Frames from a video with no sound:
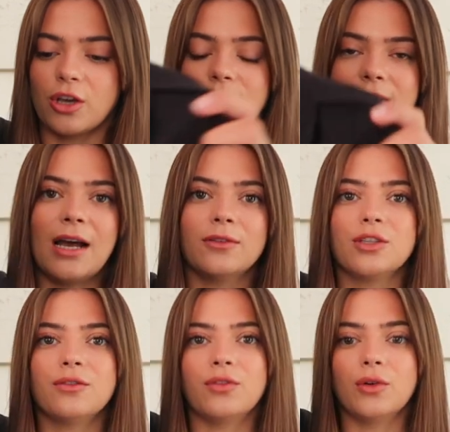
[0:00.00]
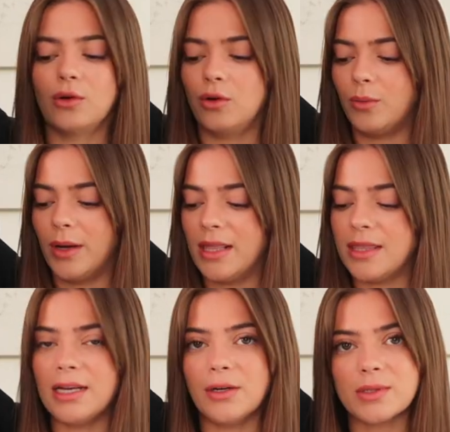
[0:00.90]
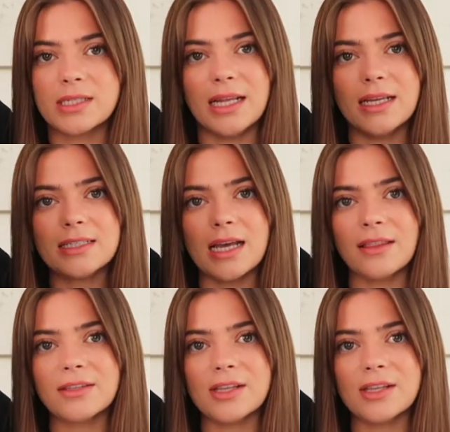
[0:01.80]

goes down to the floor with little slit at the